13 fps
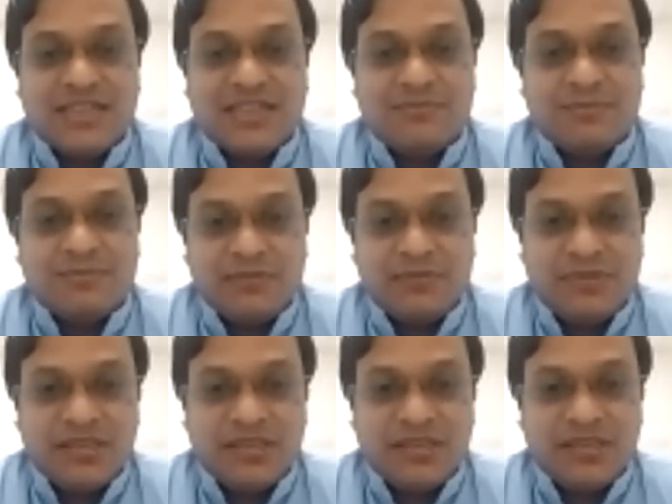There may
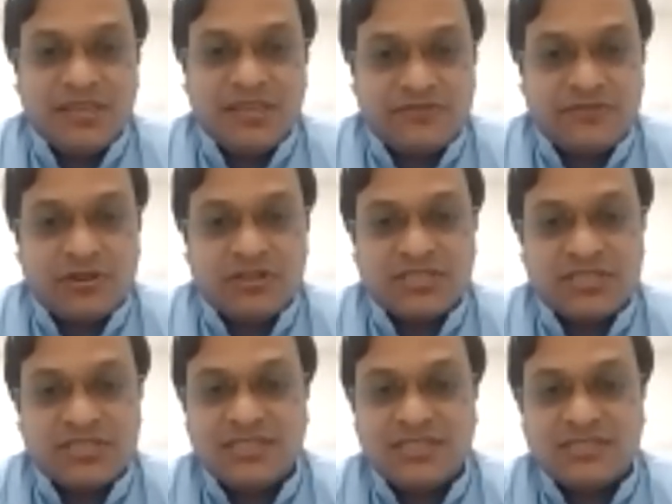be a pitfalls
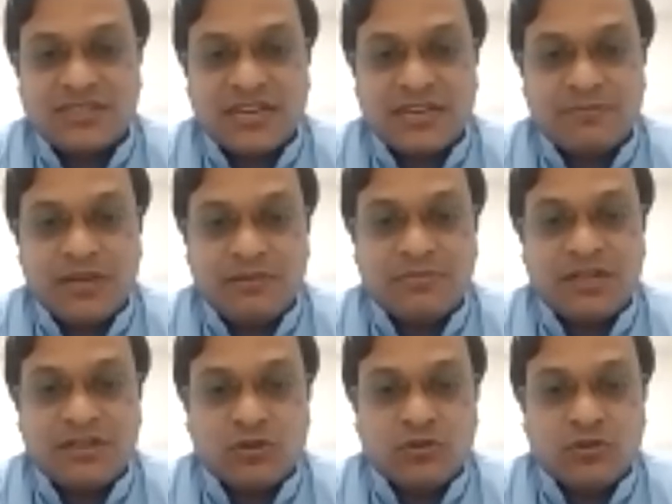in this statement,
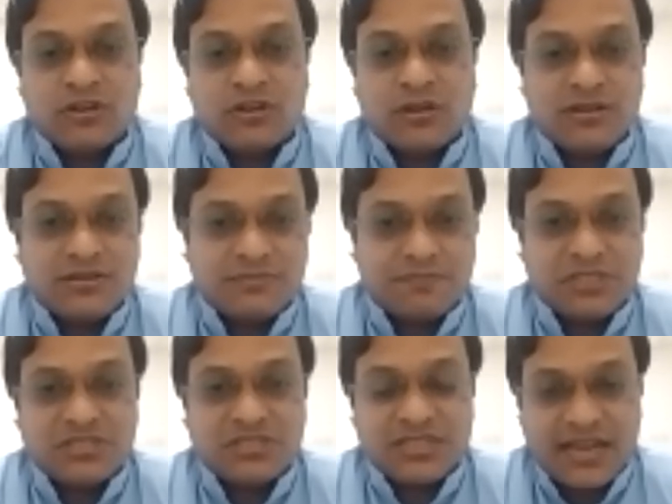but overall
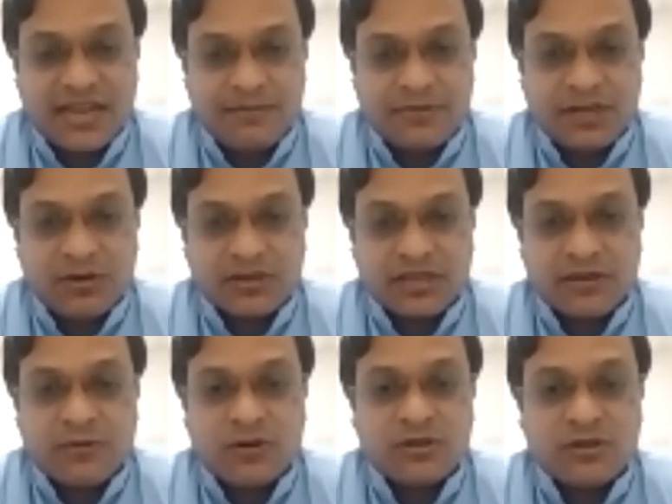picture I am talking
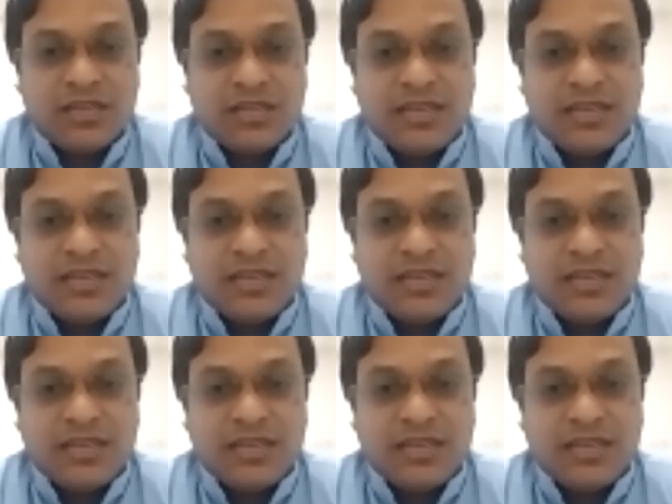about.